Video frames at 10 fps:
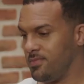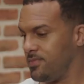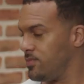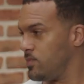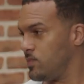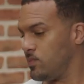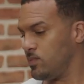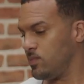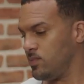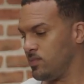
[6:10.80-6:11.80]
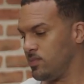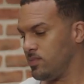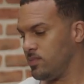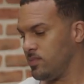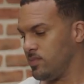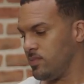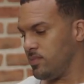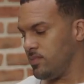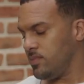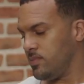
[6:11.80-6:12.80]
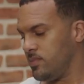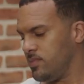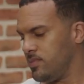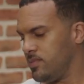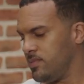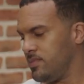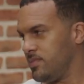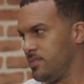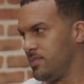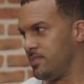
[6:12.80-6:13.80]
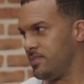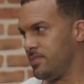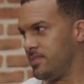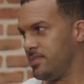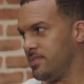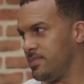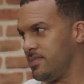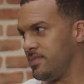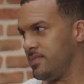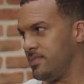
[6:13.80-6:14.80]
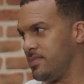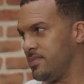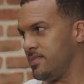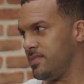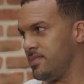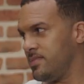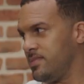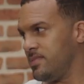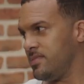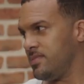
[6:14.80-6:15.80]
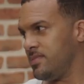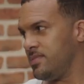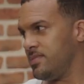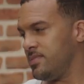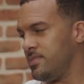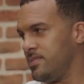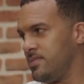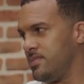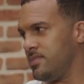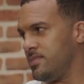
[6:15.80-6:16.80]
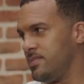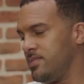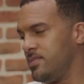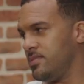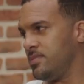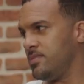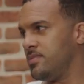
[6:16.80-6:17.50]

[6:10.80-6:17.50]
This person isn't speaking.